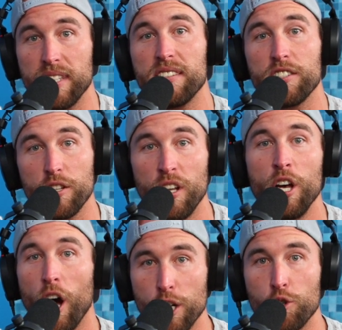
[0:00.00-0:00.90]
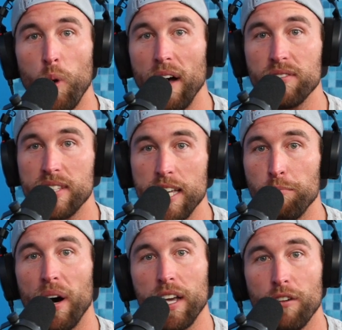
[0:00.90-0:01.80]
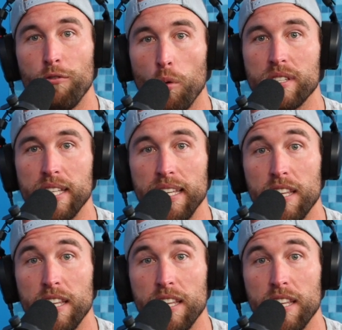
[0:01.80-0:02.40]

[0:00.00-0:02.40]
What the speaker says: This is a 12 seed playing a 4 seed,